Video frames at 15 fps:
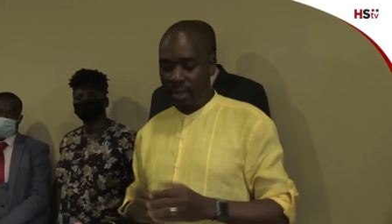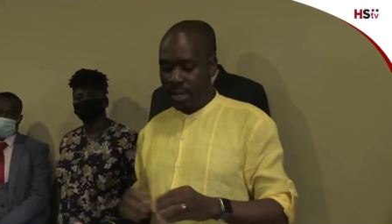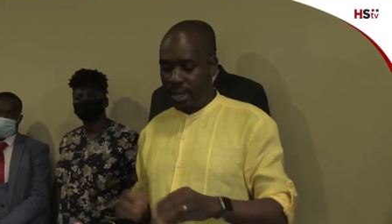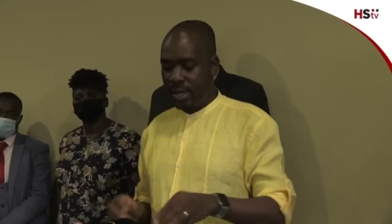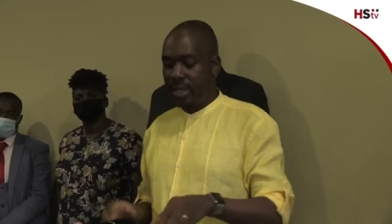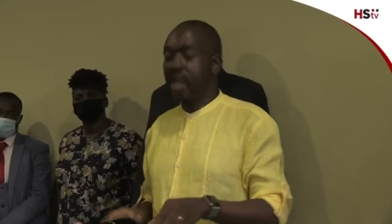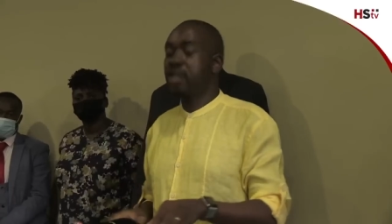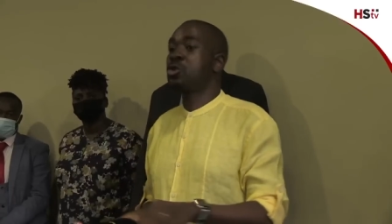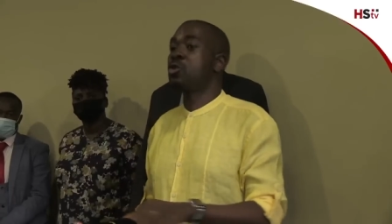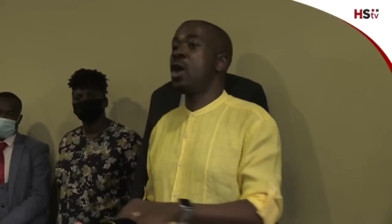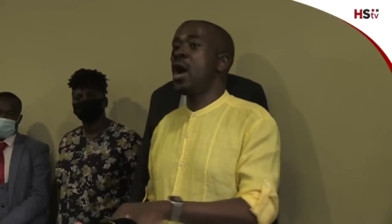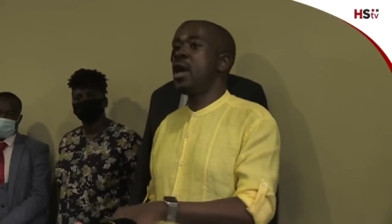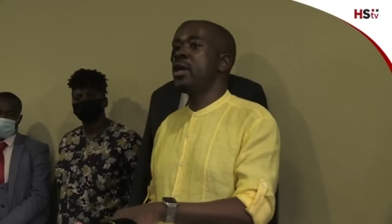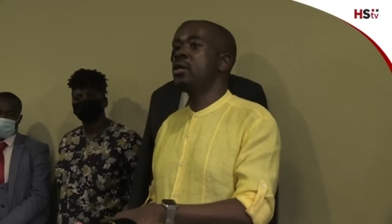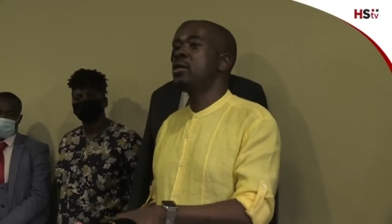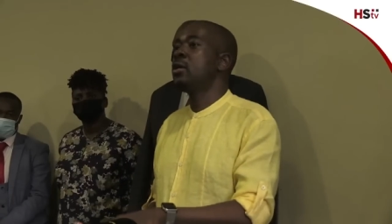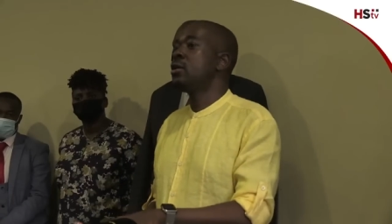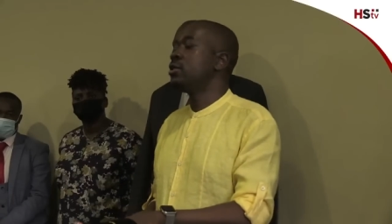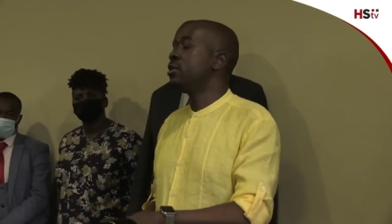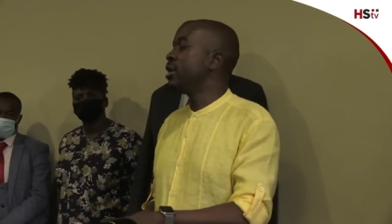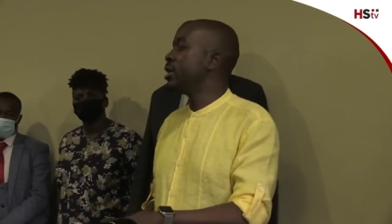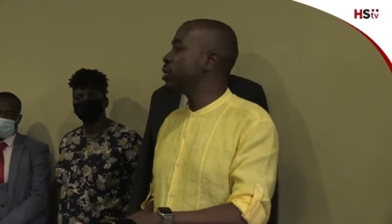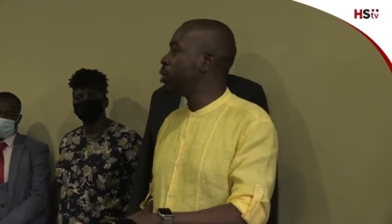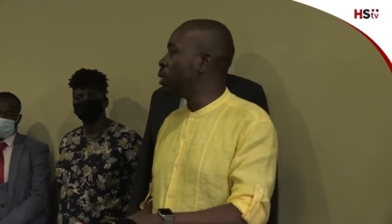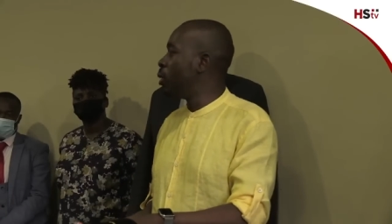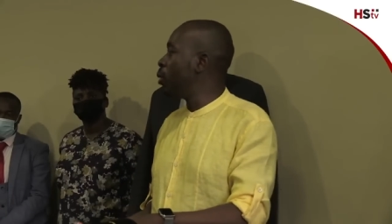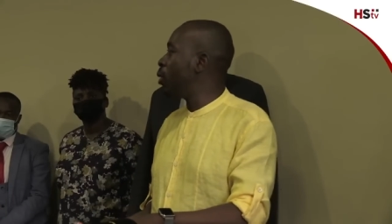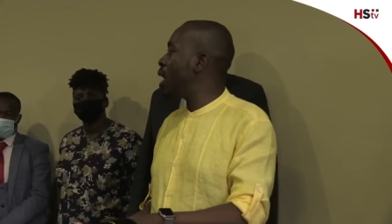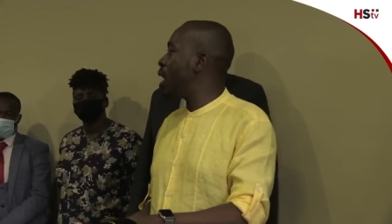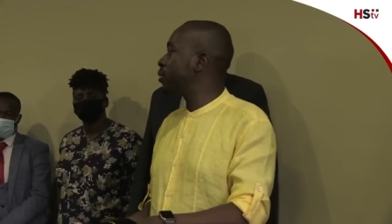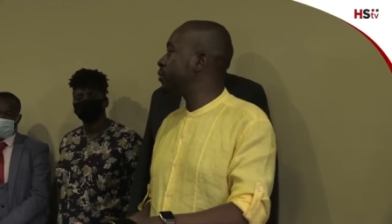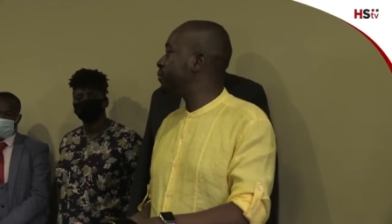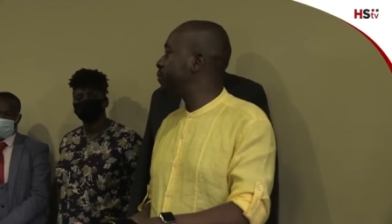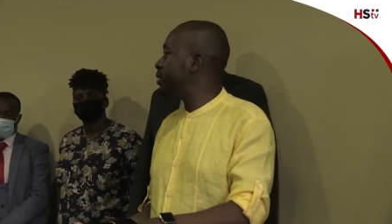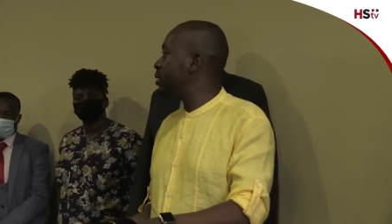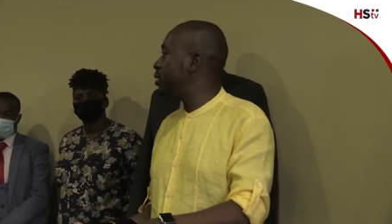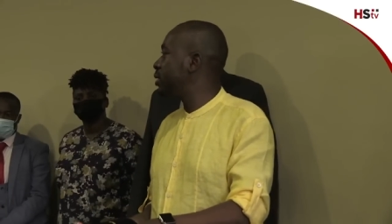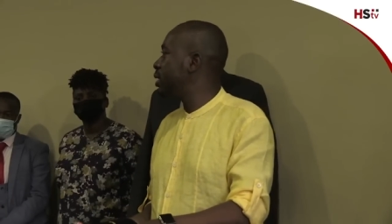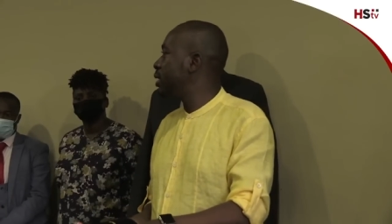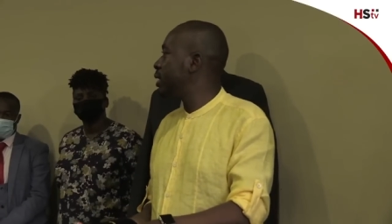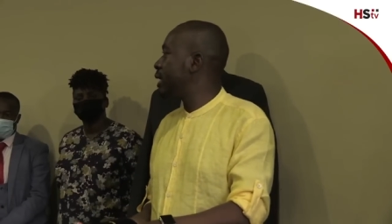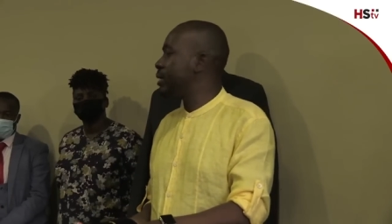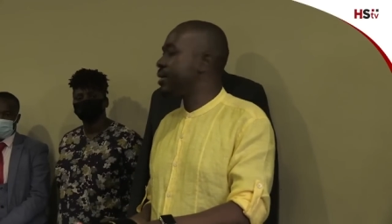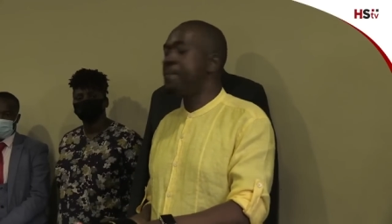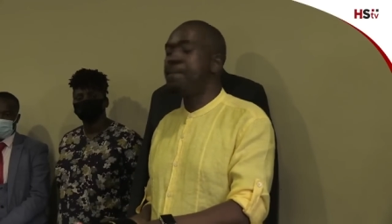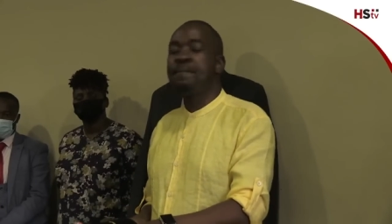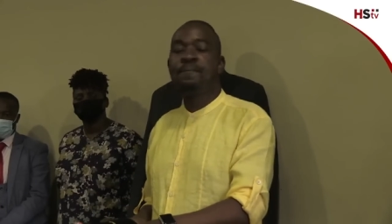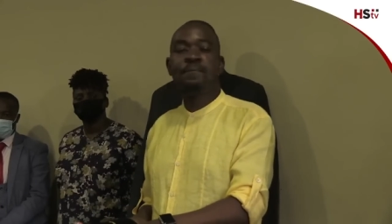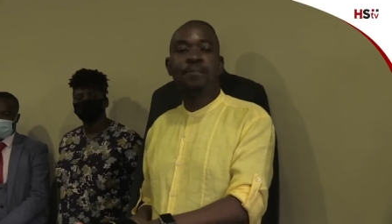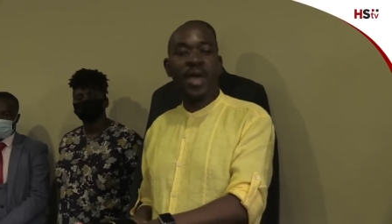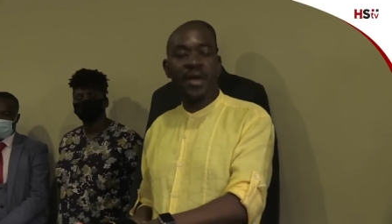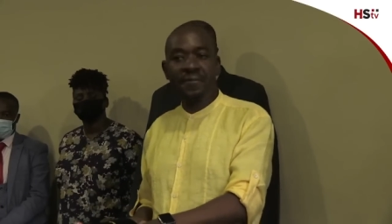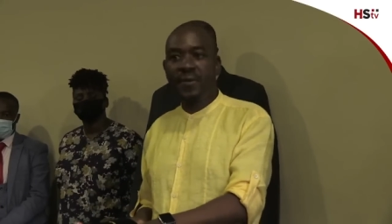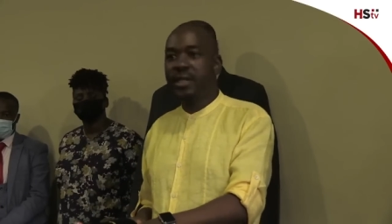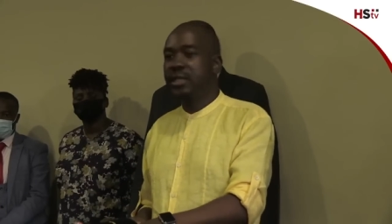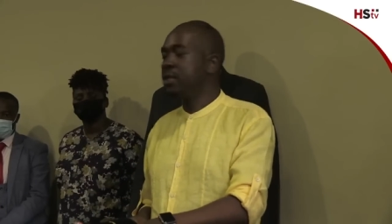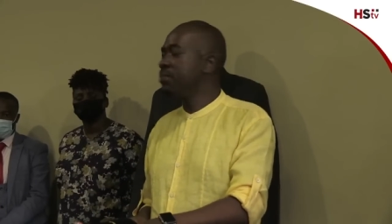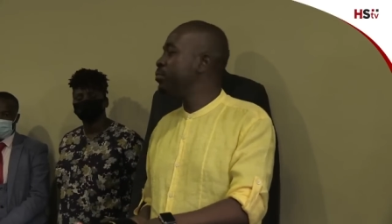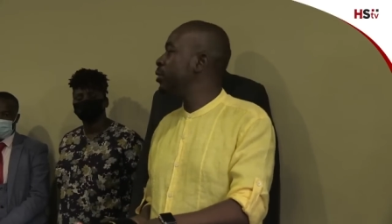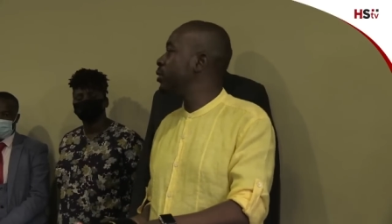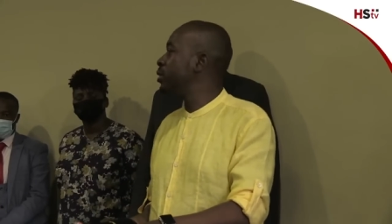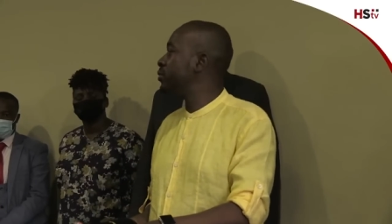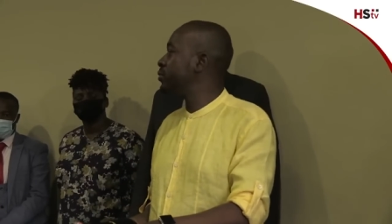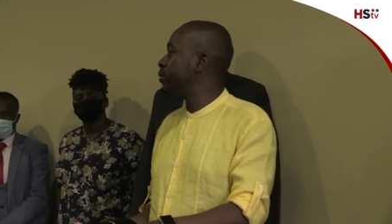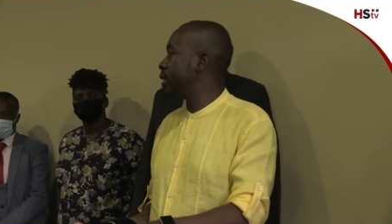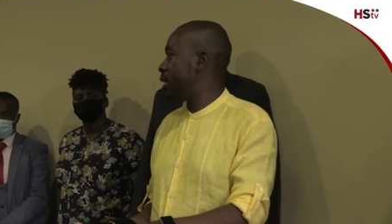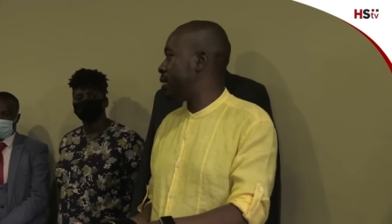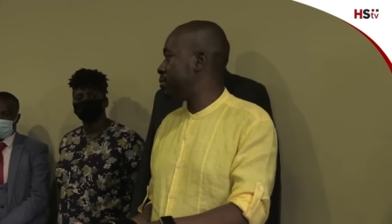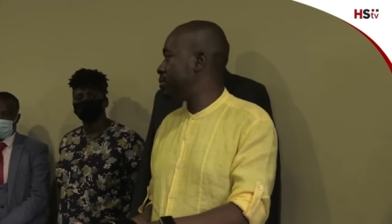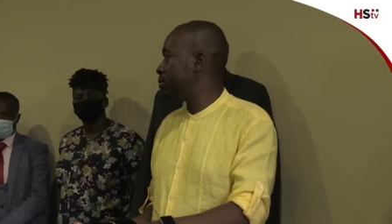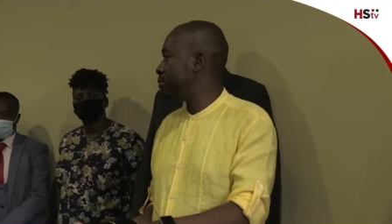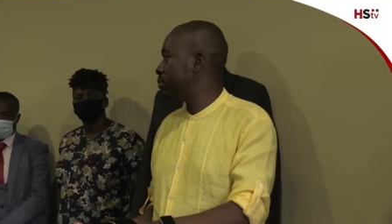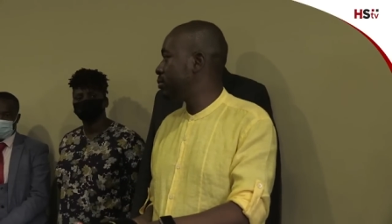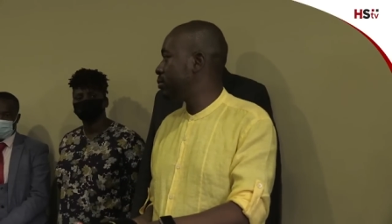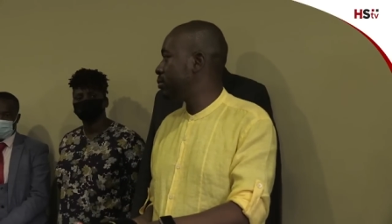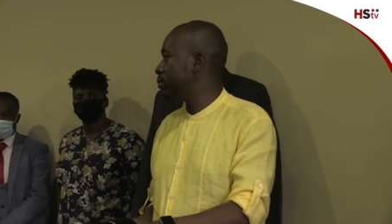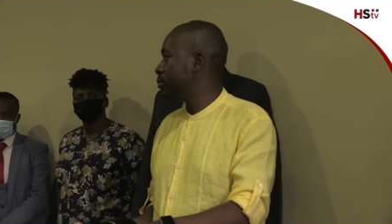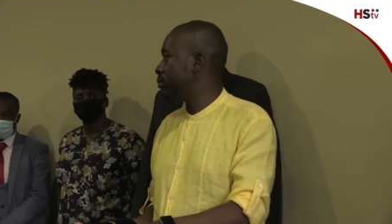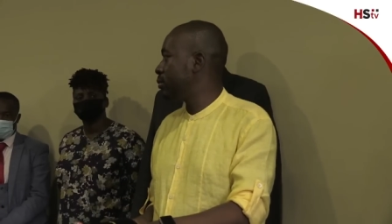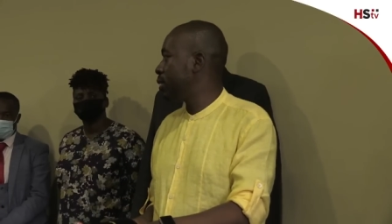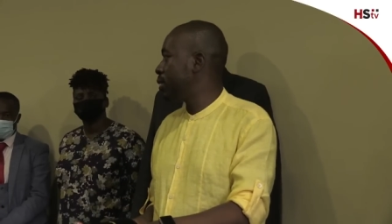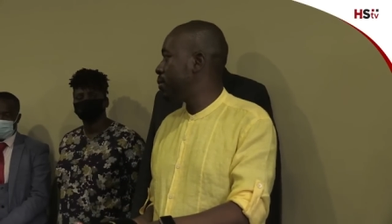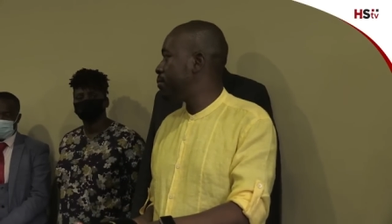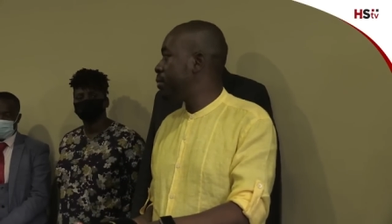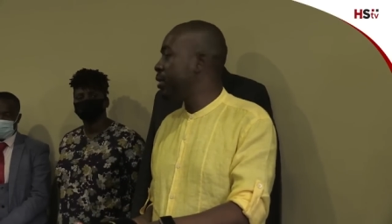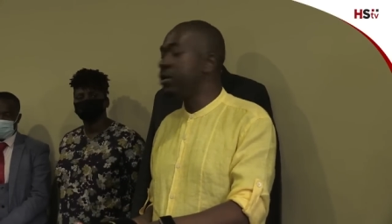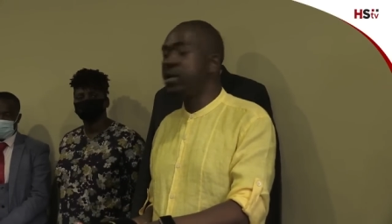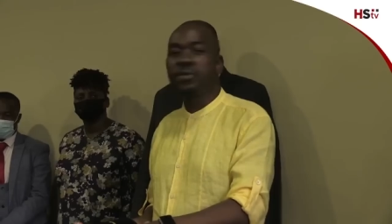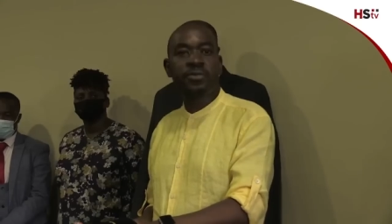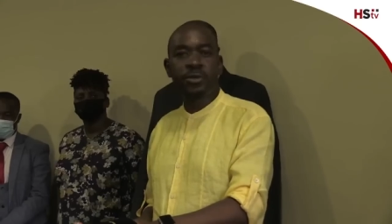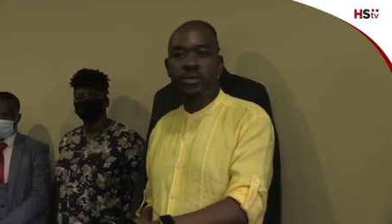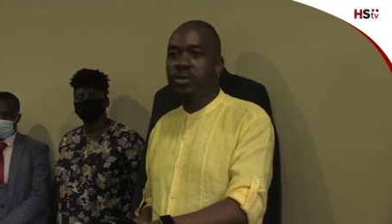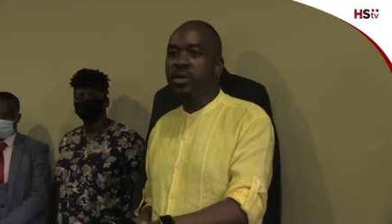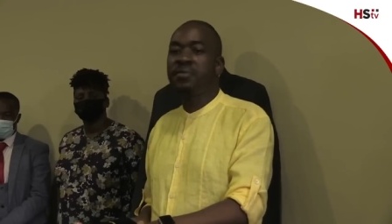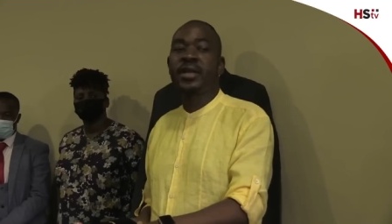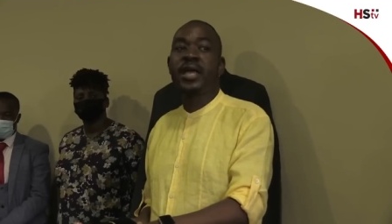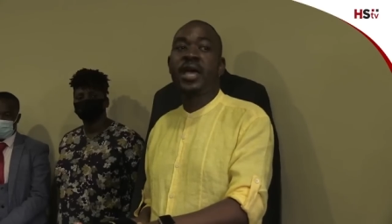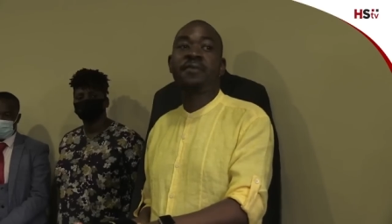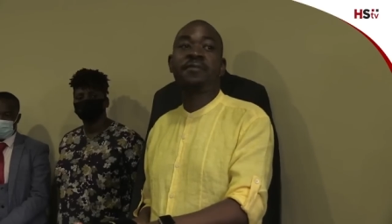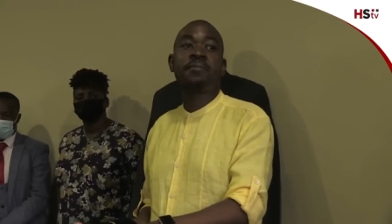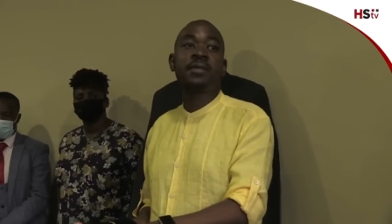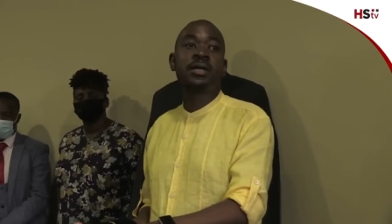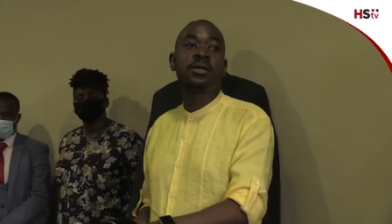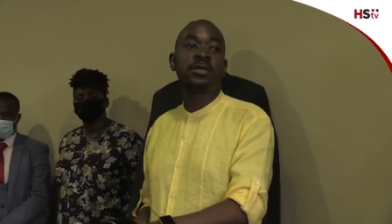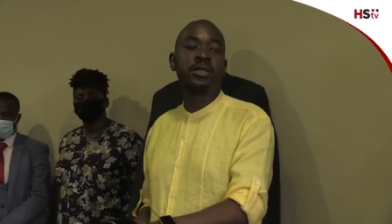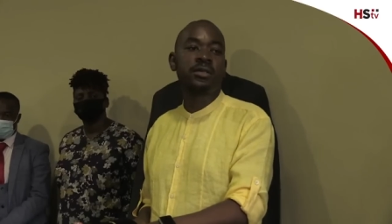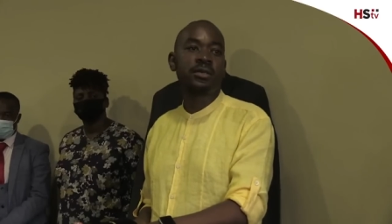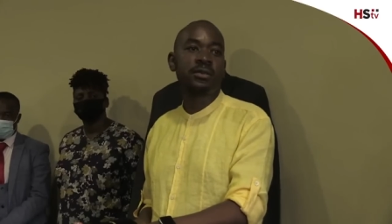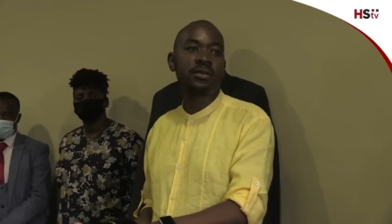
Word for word: And that's why the new outfit has a perfect and beautiful name. Beautiful to even have a meal with.